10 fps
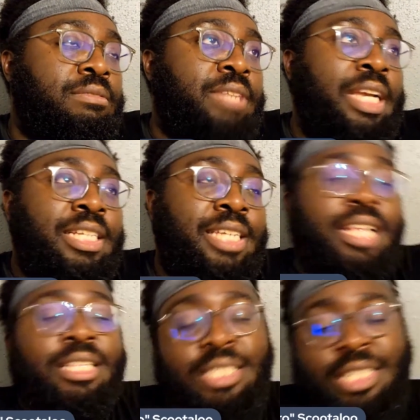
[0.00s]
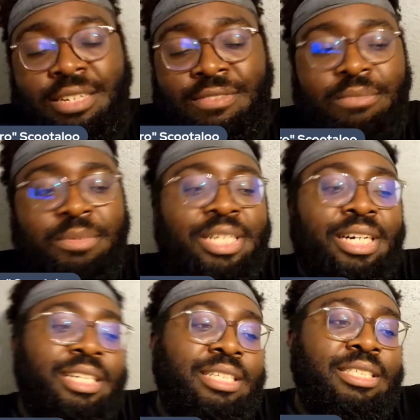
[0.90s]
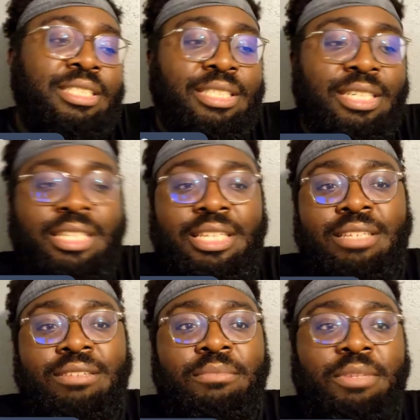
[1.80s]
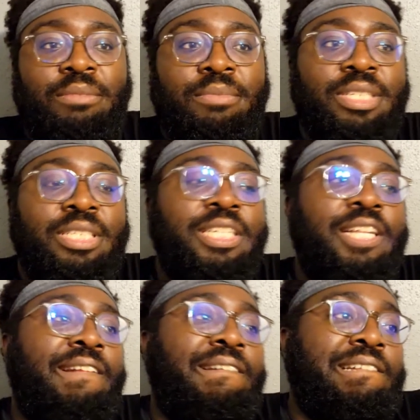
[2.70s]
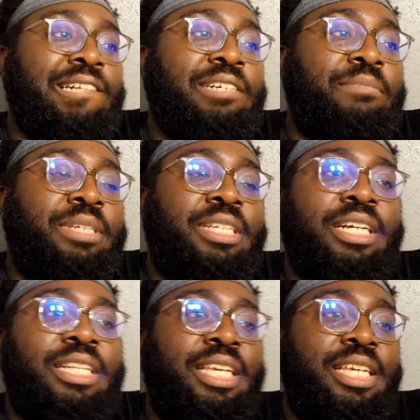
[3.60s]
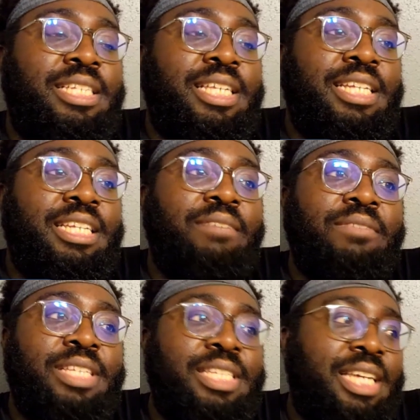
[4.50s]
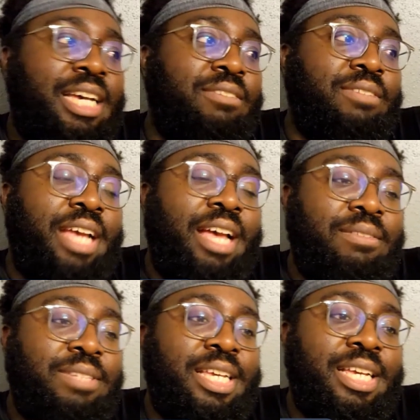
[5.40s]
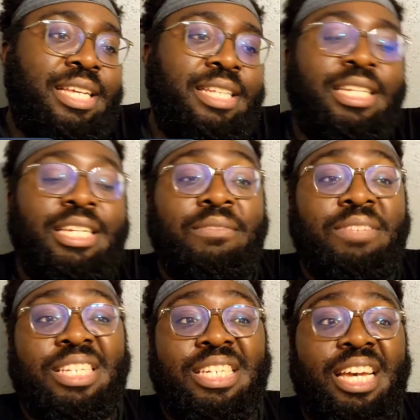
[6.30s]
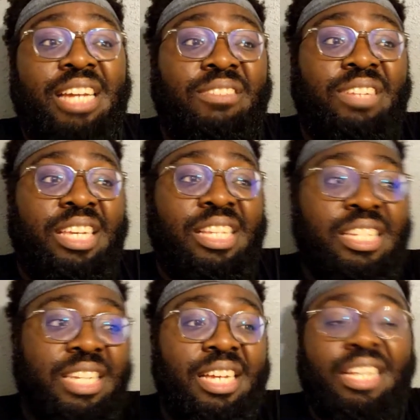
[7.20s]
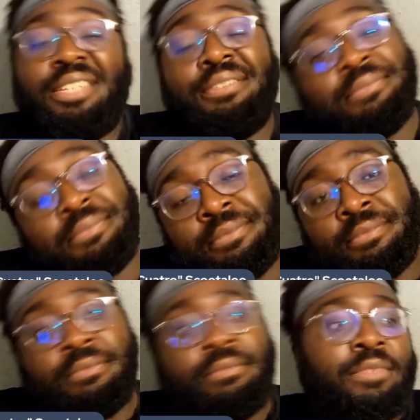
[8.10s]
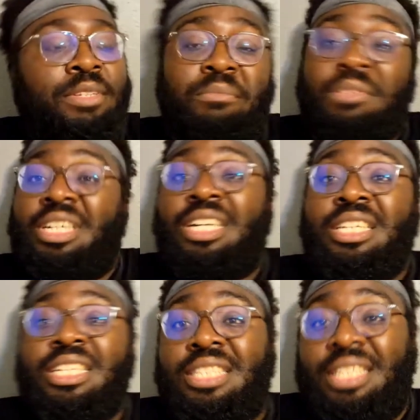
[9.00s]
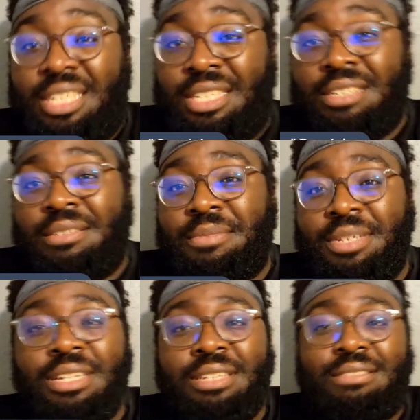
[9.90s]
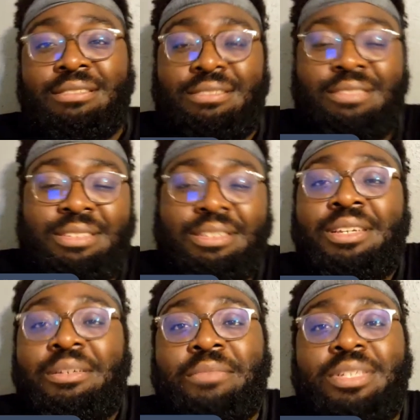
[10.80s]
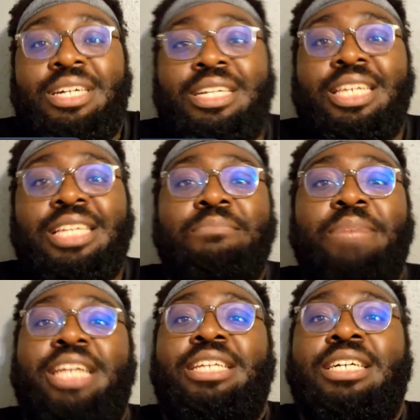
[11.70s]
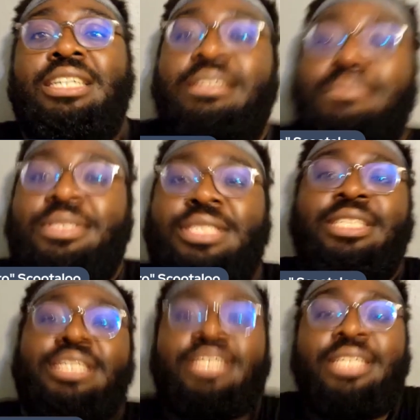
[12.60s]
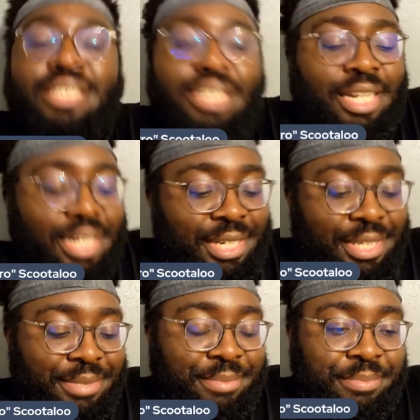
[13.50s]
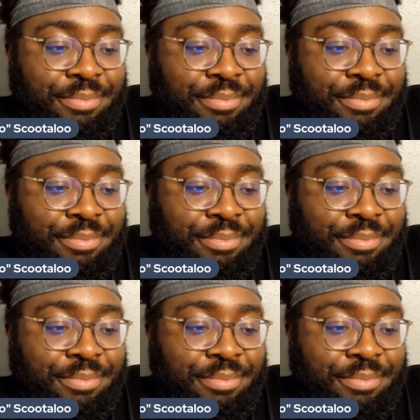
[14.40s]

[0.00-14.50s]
they take the chair from Madonna, other little moments. Madonna hits that devil inside on the outside, the devil inside on the inside. Madonna gets the dub. Madonna gets big dubs.